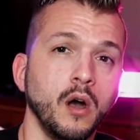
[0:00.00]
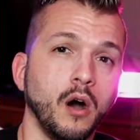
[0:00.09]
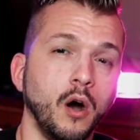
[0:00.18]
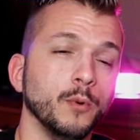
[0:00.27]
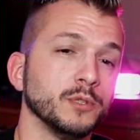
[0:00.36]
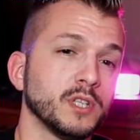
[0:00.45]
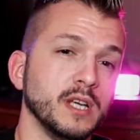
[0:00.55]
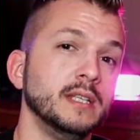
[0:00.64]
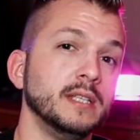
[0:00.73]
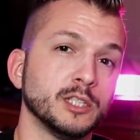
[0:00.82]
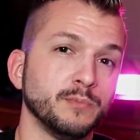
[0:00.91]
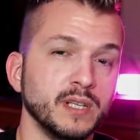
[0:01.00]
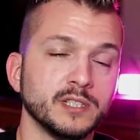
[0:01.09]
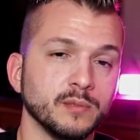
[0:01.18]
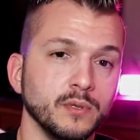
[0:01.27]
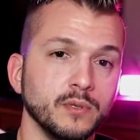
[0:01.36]
almost
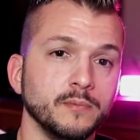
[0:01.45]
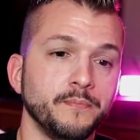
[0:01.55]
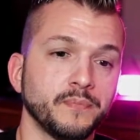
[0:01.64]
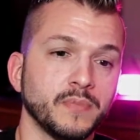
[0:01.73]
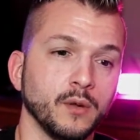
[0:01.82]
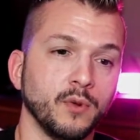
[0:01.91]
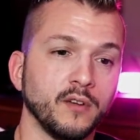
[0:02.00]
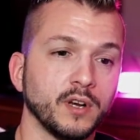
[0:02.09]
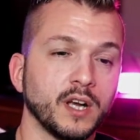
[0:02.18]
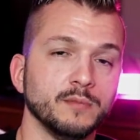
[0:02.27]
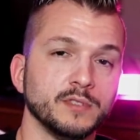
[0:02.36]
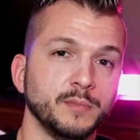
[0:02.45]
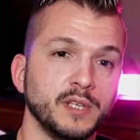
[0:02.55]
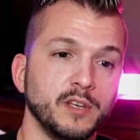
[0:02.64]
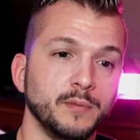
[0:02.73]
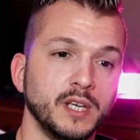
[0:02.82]
indispensable whenever it comes to
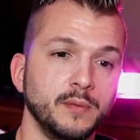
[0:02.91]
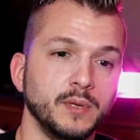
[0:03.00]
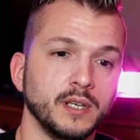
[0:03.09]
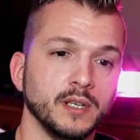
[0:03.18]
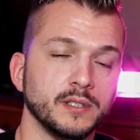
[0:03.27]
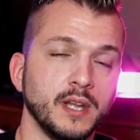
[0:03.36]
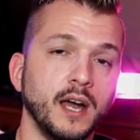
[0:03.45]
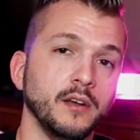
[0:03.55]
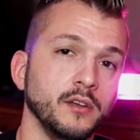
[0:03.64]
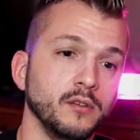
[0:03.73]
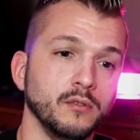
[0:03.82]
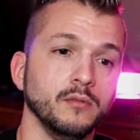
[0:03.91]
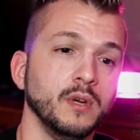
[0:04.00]
PvP, because now you